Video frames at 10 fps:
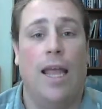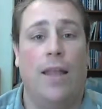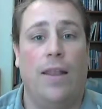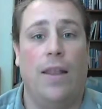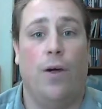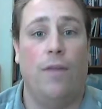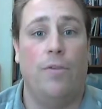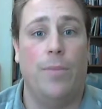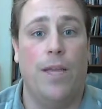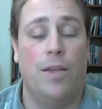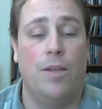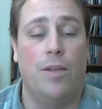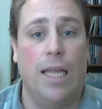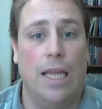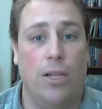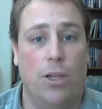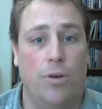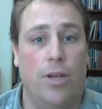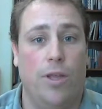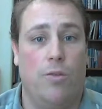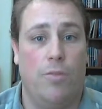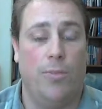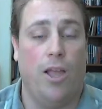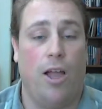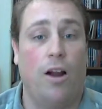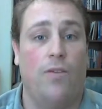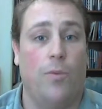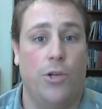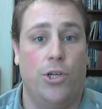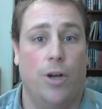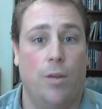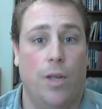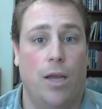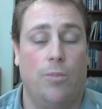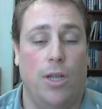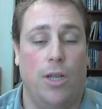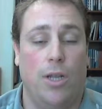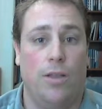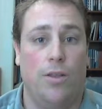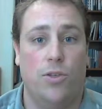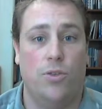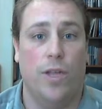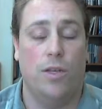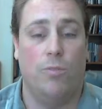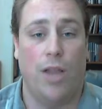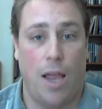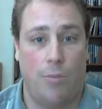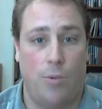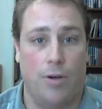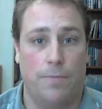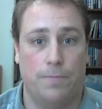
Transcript: And all of them need to be included in your bibliography, which you're going to be uploading this week to Blackboard.